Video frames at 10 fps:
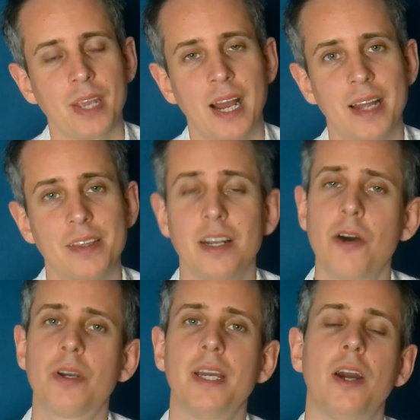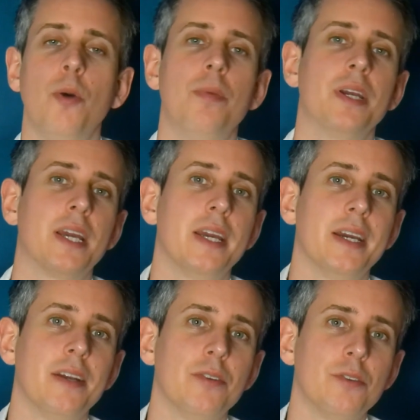And the low-key opening
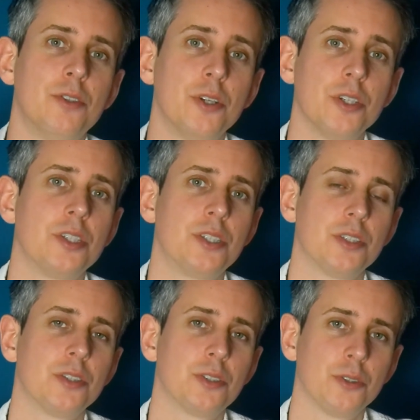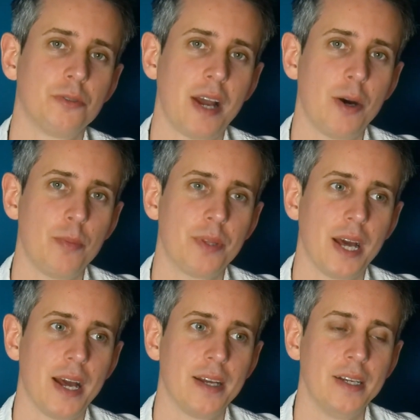here does sort of help
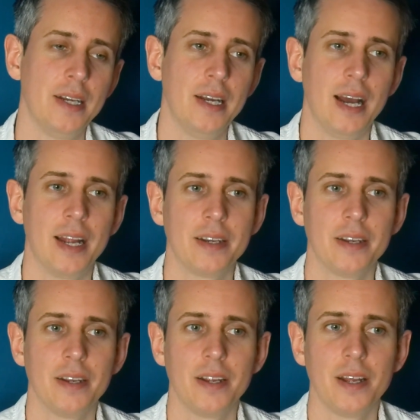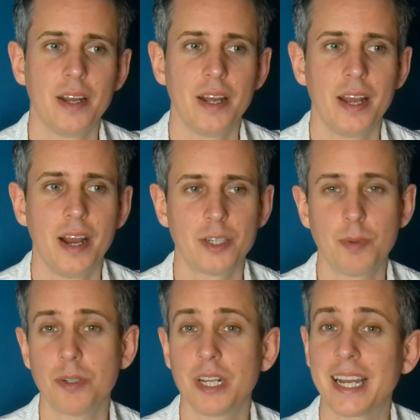that. And I
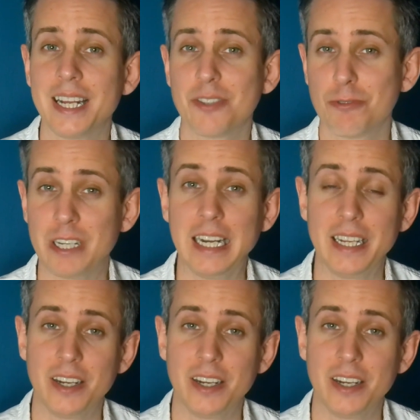suppose, like, in its really